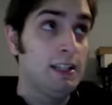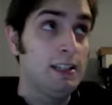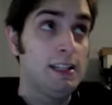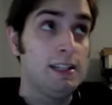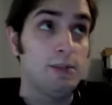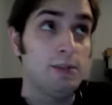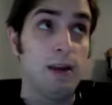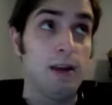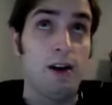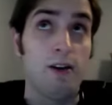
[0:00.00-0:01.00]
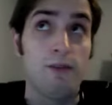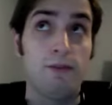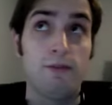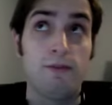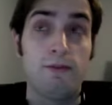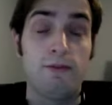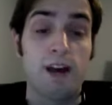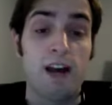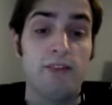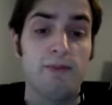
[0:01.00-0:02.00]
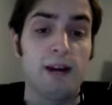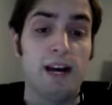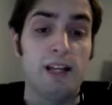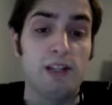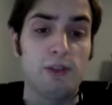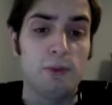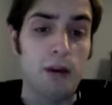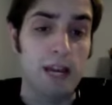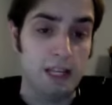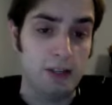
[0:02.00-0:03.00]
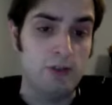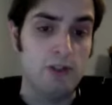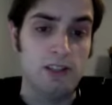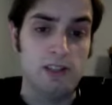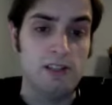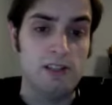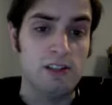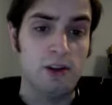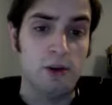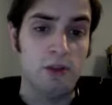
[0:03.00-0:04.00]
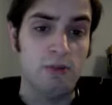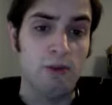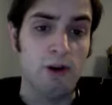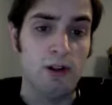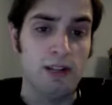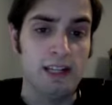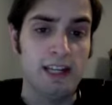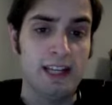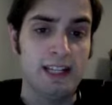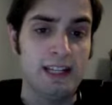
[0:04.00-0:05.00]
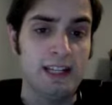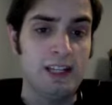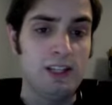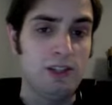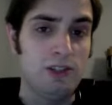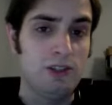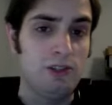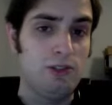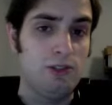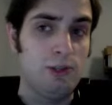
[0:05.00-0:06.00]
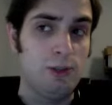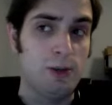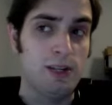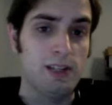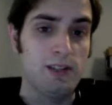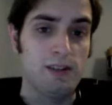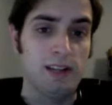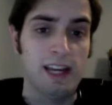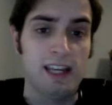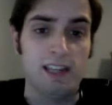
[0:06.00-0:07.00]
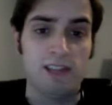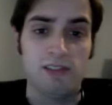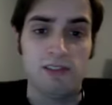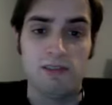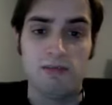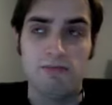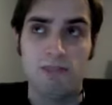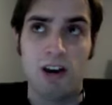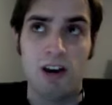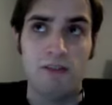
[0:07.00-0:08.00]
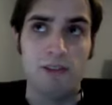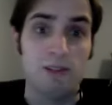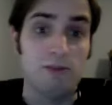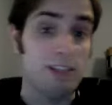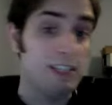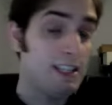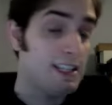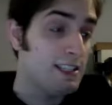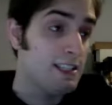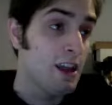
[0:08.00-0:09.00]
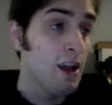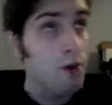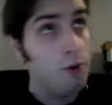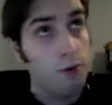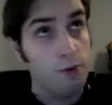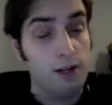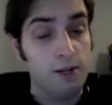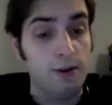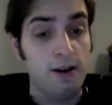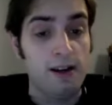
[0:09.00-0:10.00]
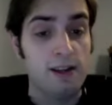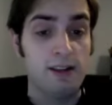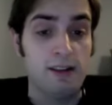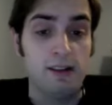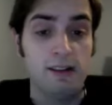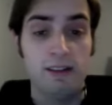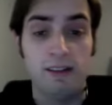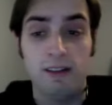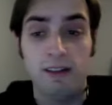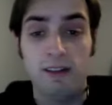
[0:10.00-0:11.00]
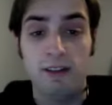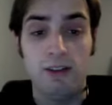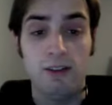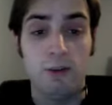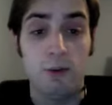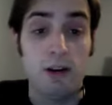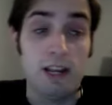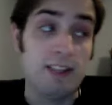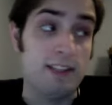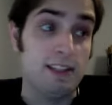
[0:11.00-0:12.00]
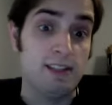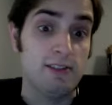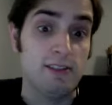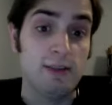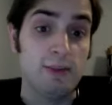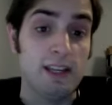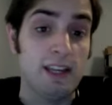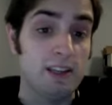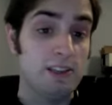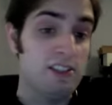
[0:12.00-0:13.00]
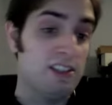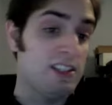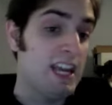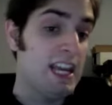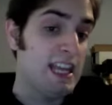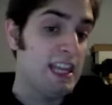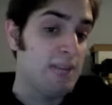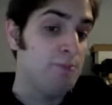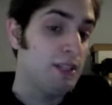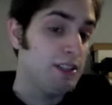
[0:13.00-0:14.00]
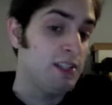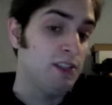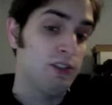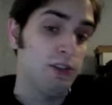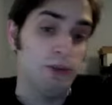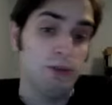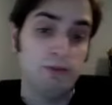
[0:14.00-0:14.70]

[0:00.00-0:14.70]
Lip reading: It's about 5 miles away. You should just go to the mall and get Jordans or Nikes or Converse or Adidas or Reebok or Asics or something else. Just anything but this shoe.